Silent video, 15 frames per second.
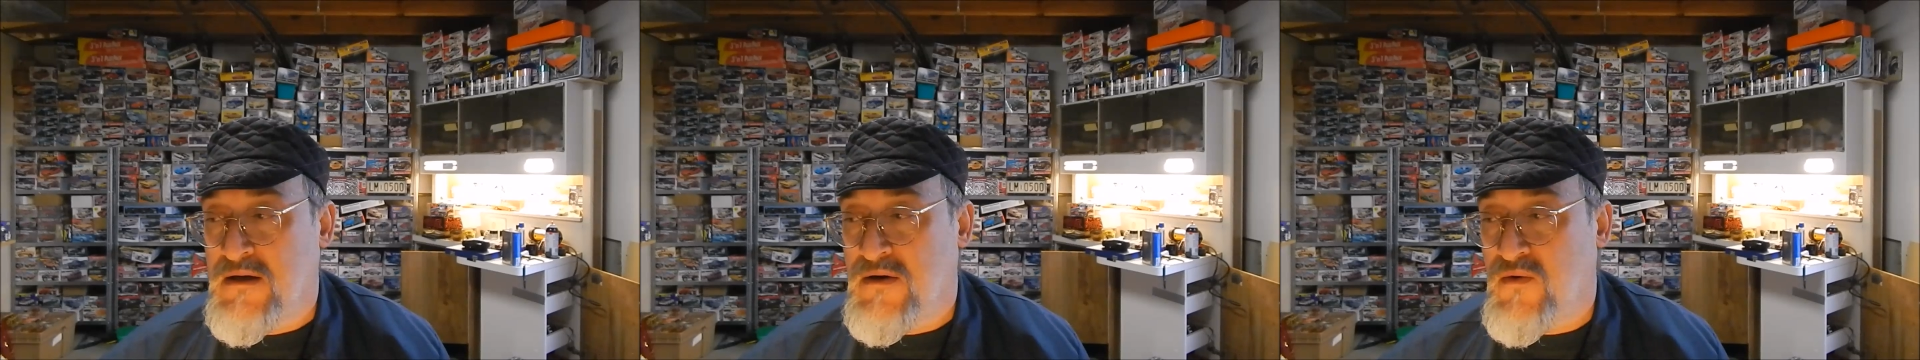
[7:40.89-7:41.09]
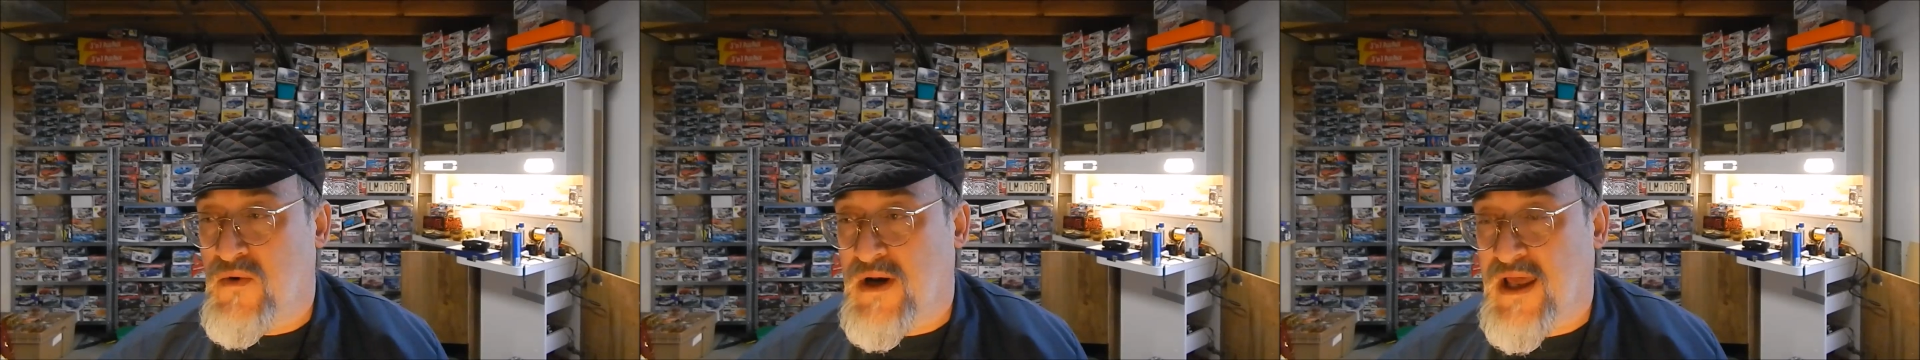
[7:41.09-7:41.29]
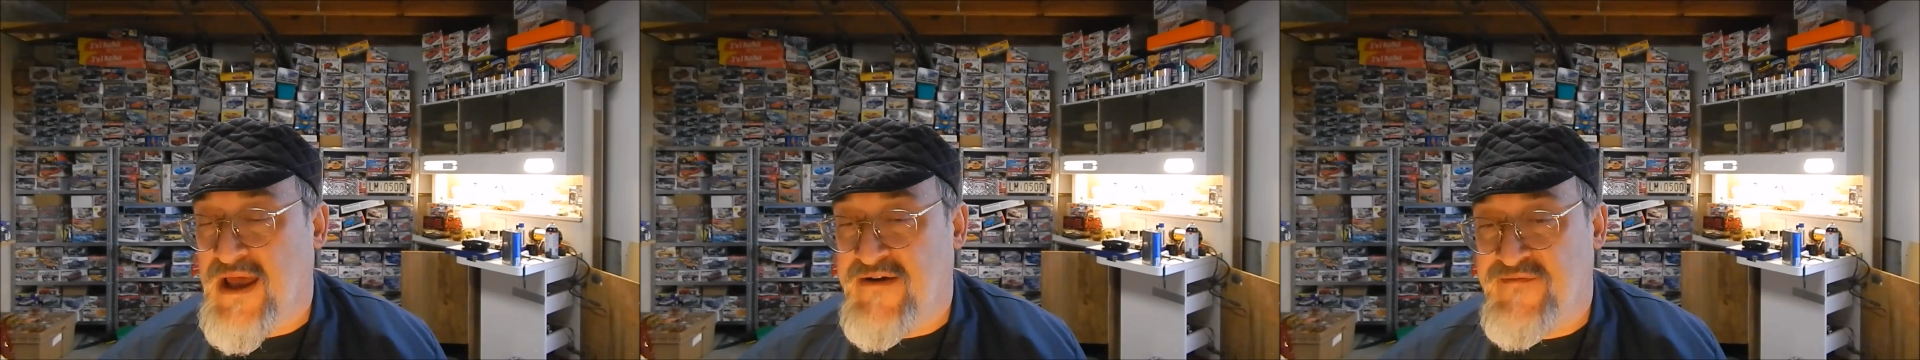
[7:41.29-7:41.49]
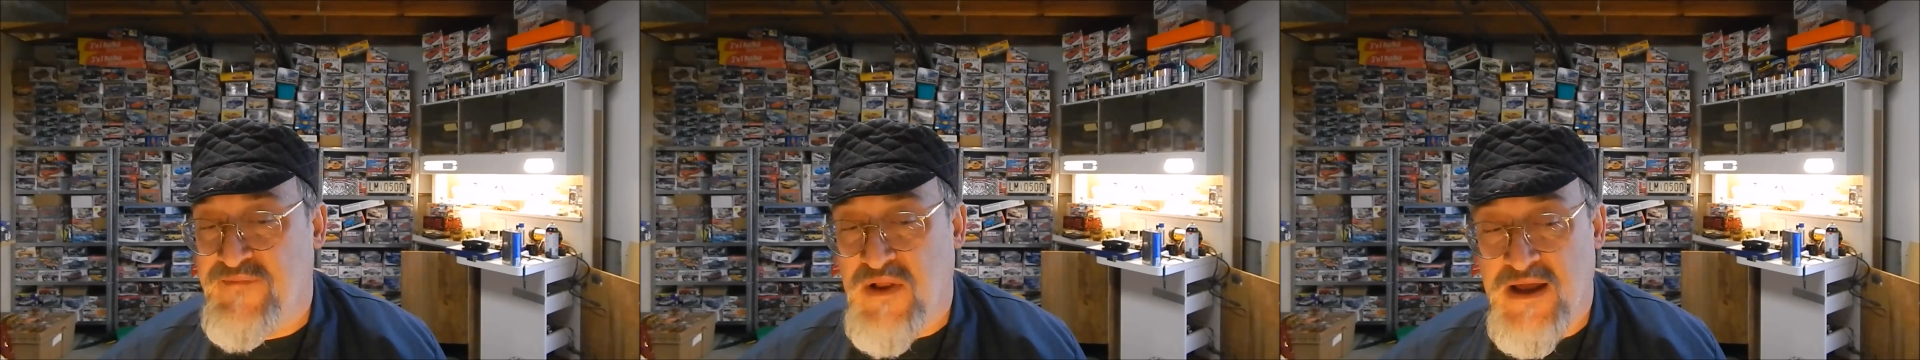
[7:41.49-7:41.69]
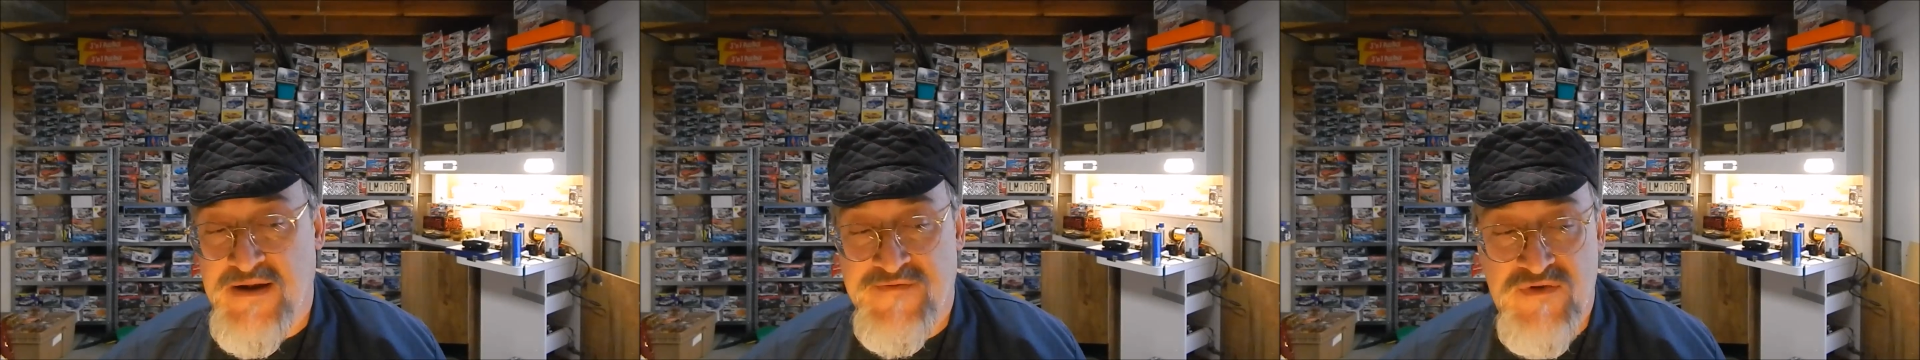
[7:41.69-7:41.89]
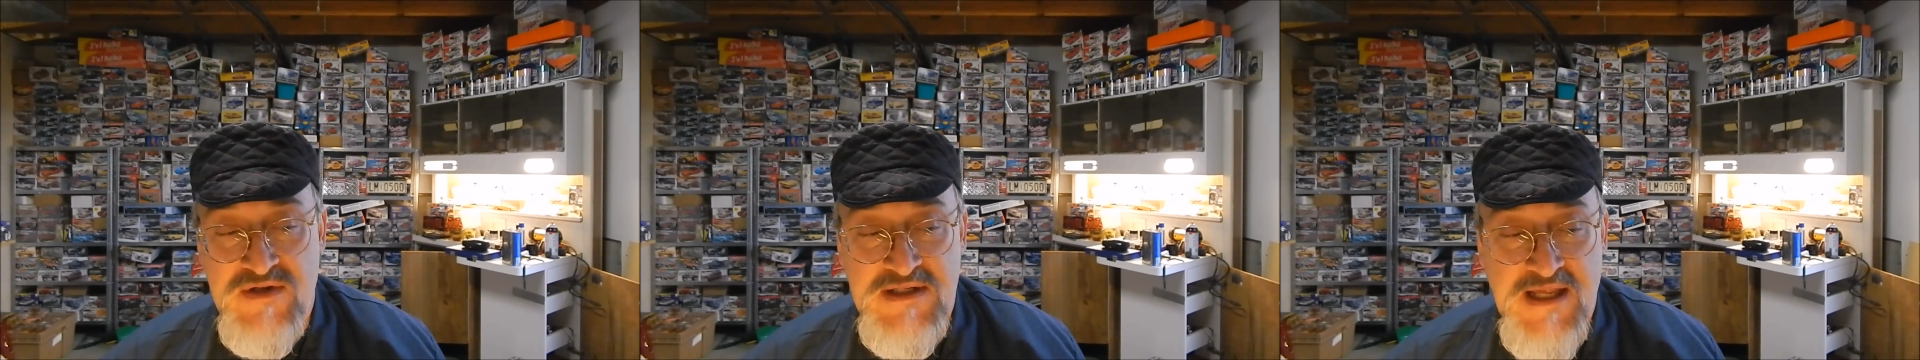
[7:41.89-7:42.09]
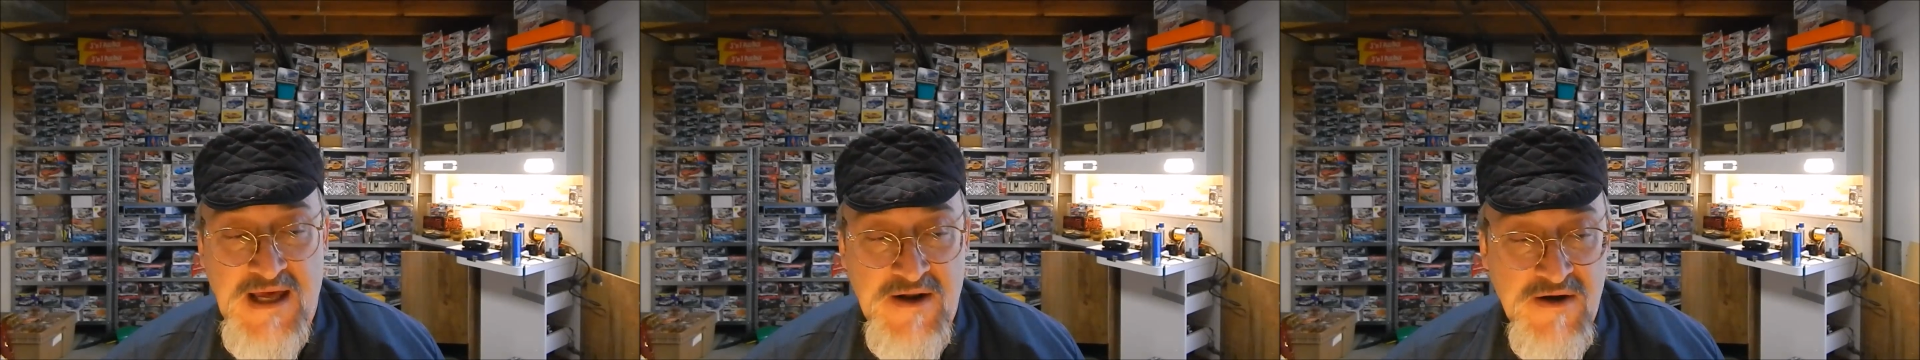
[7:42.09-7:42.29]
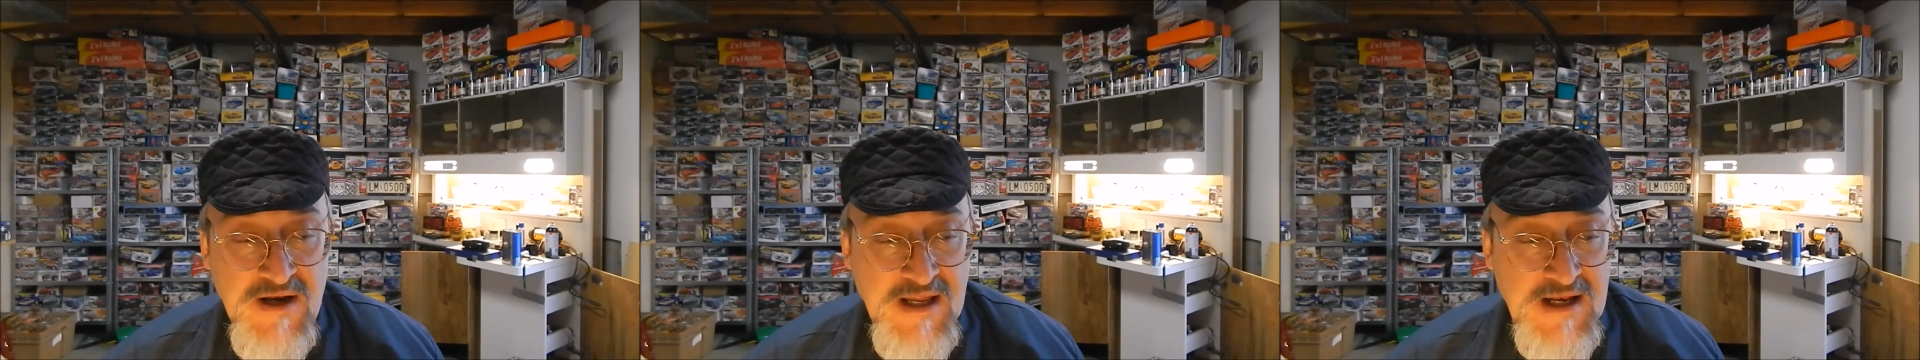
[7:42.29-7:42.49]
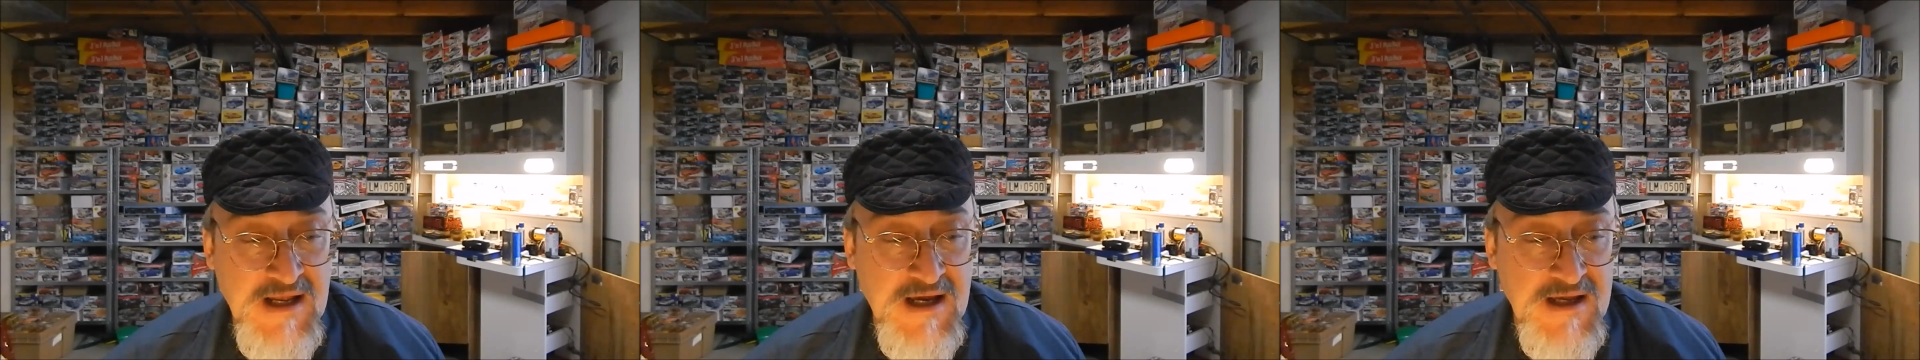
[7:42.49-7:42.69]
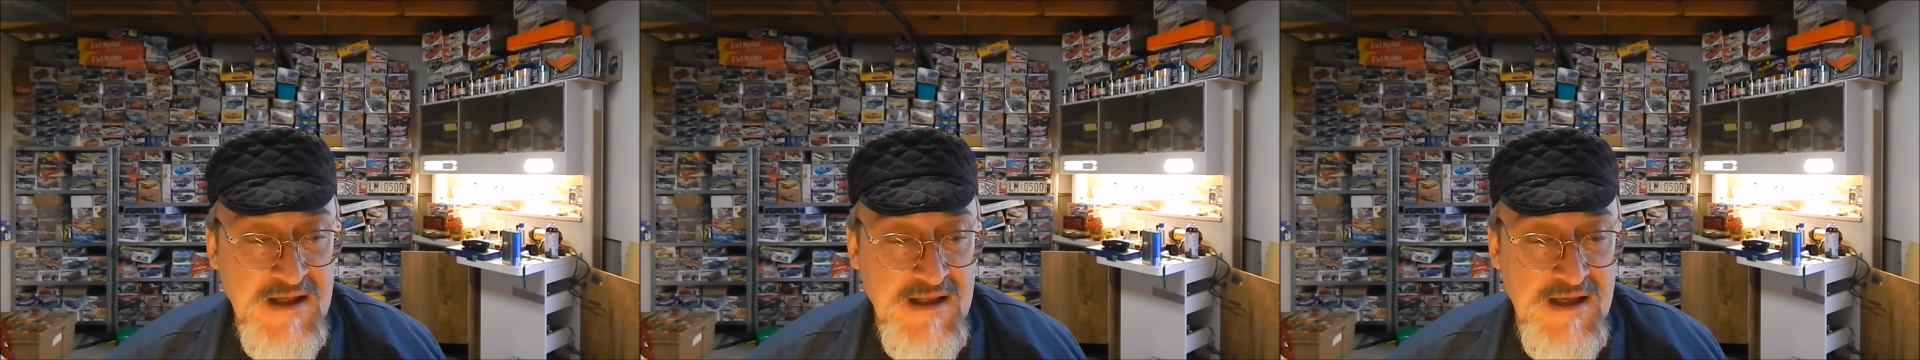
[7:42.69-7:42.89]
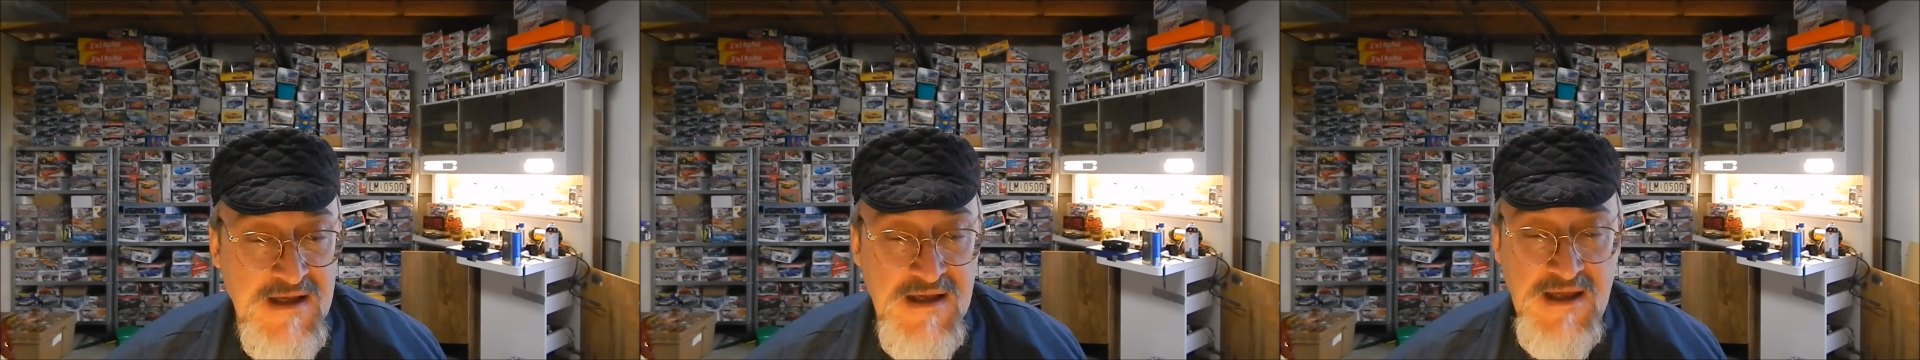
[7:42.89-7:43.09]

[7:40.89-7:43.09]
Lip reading: what I have planned for Saturday night